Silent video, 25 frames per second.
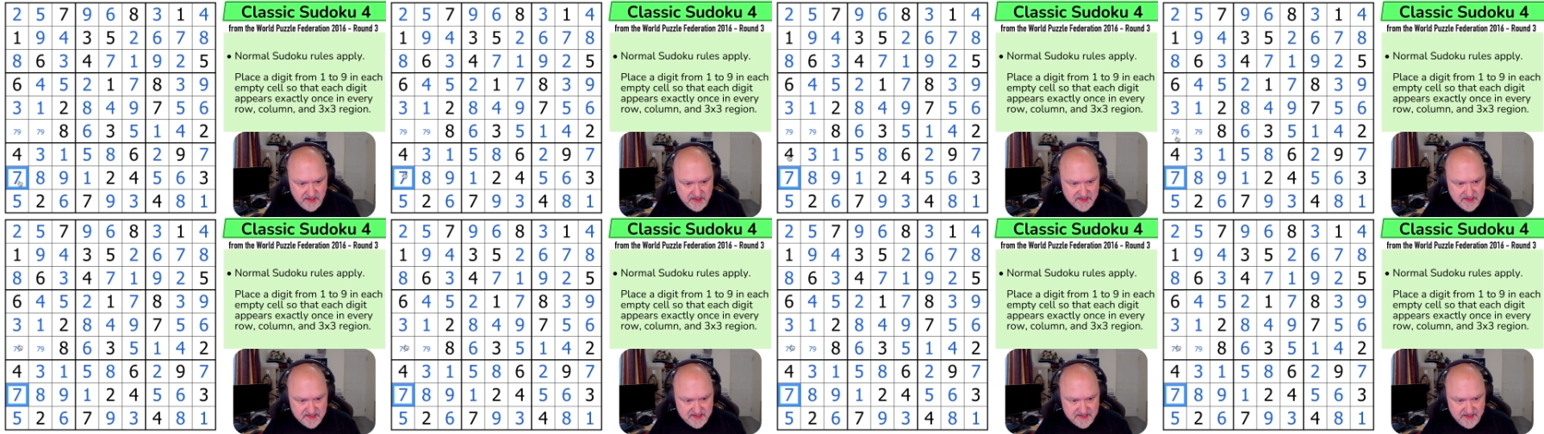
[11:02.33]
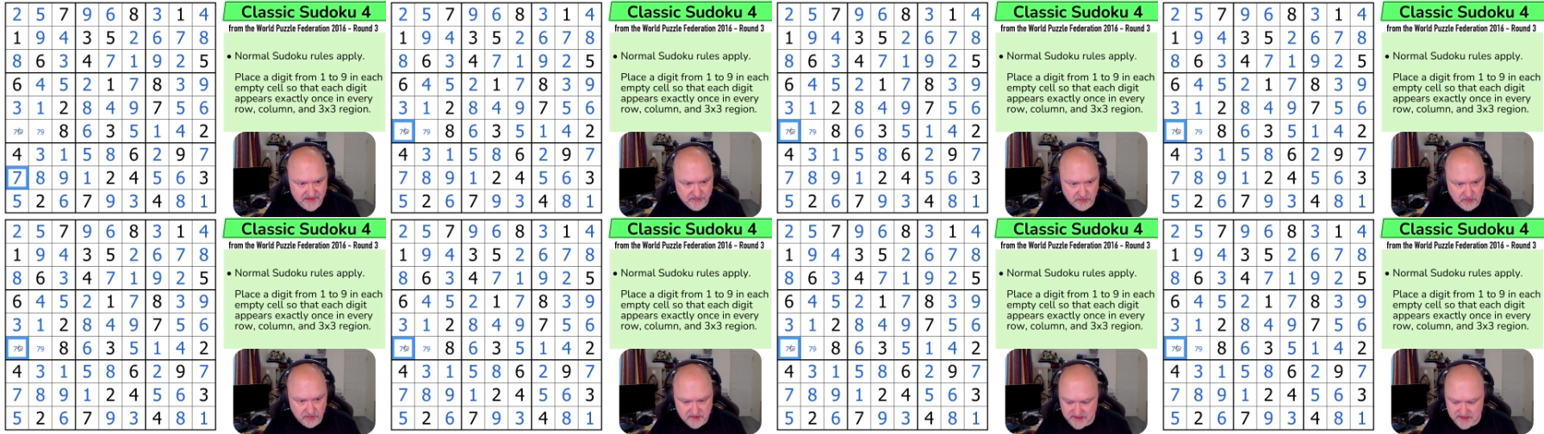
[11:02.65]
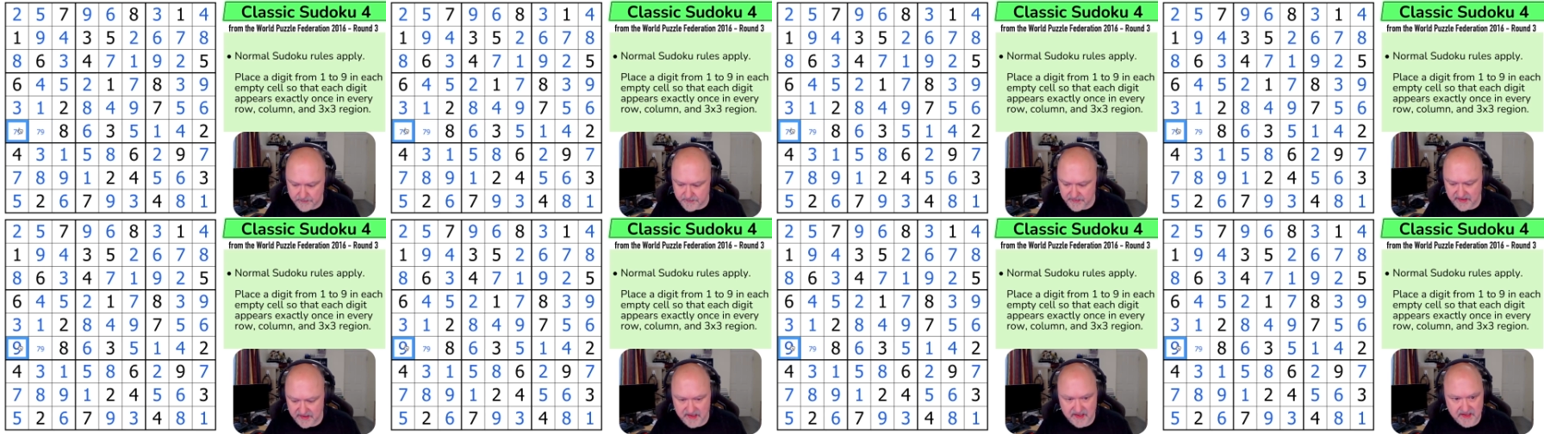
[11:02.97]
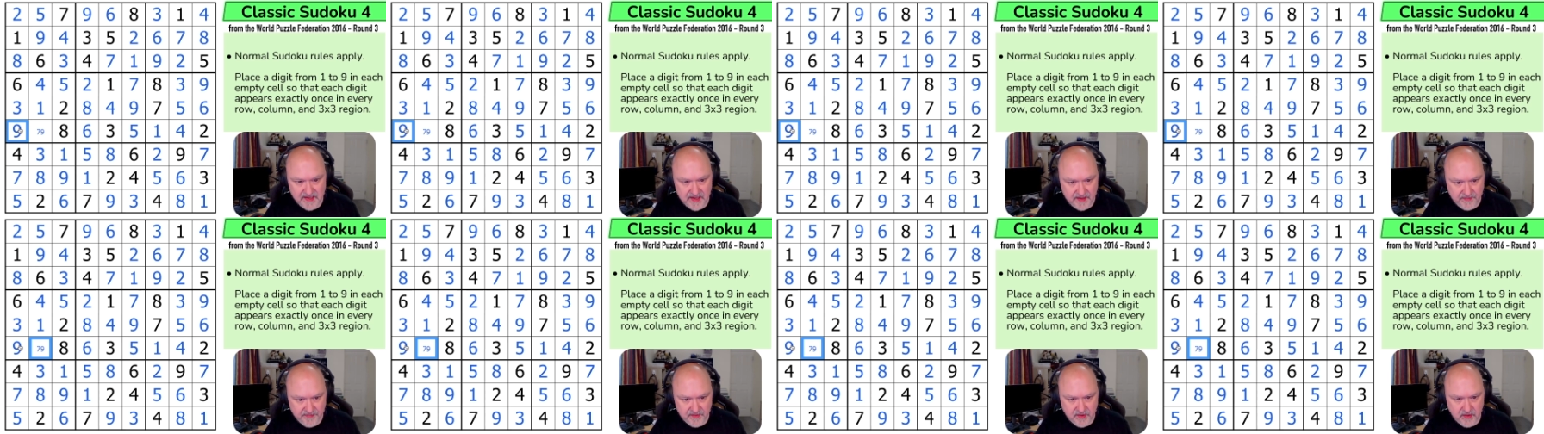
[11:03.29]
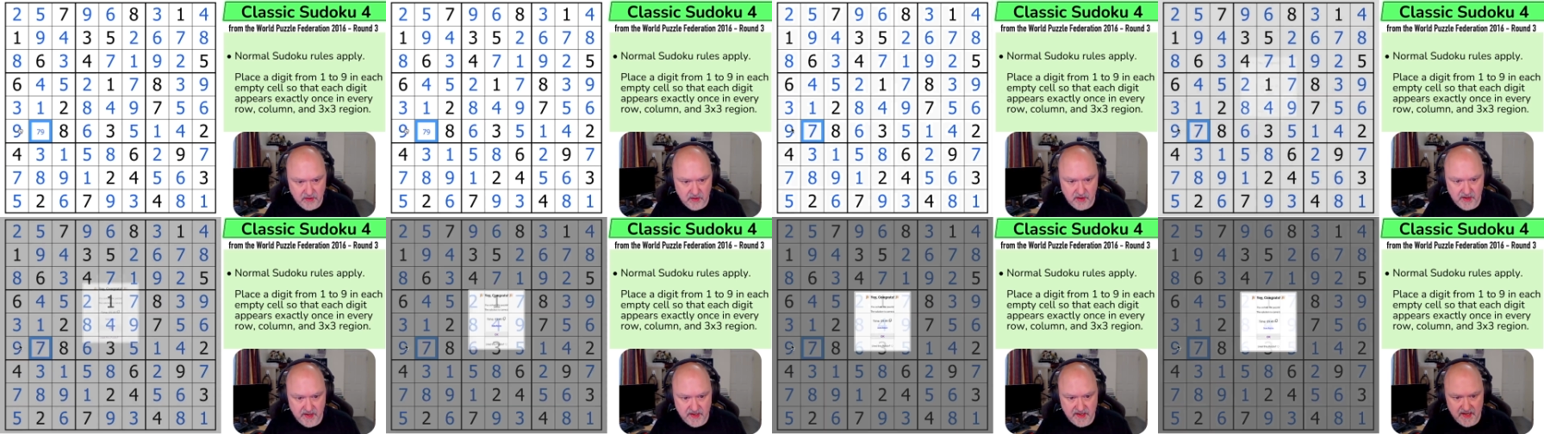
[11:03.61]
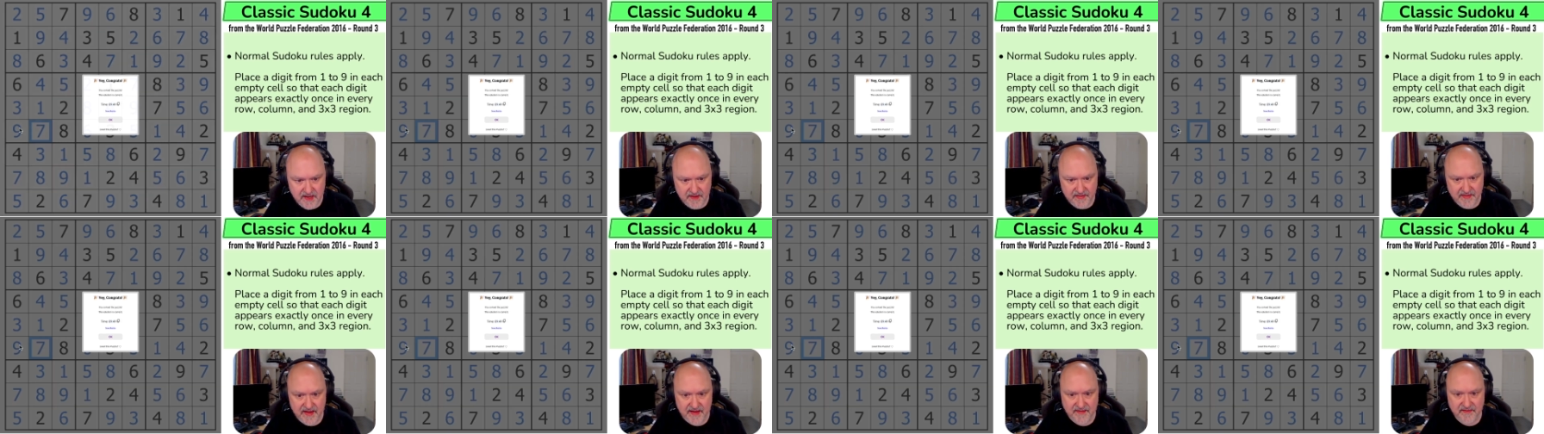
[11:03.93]
The seven looks up making that the nine
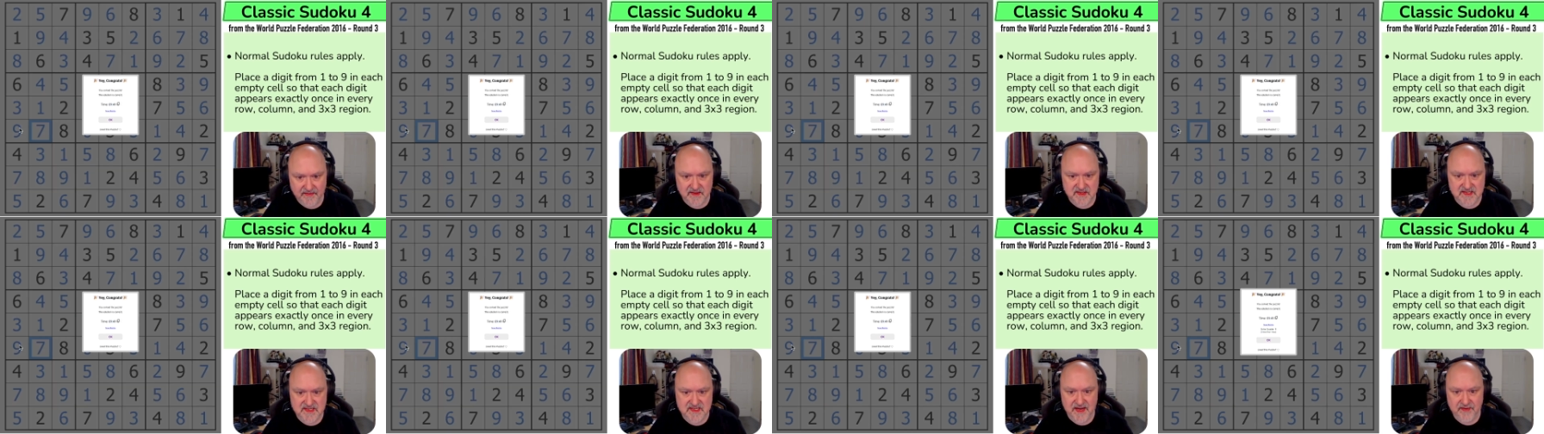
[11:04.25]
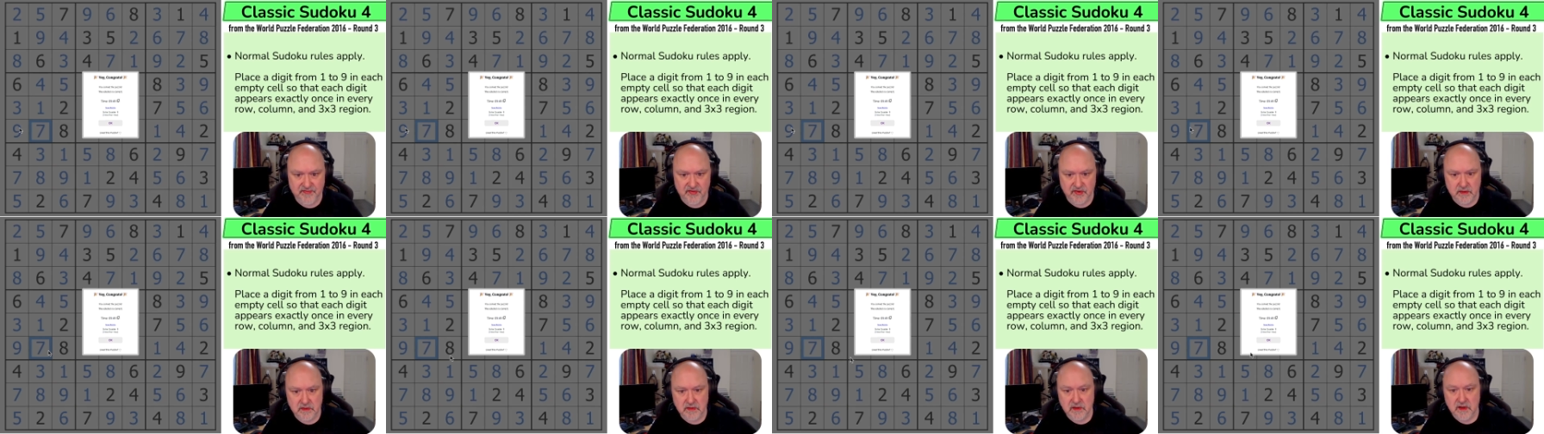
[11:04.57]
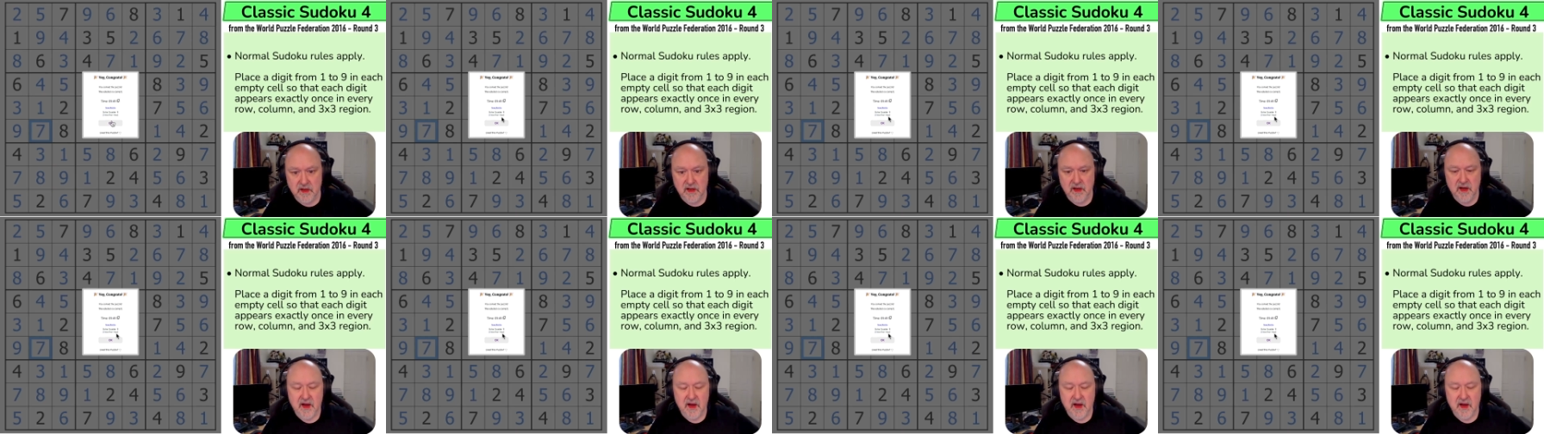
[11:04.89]
and that the seven.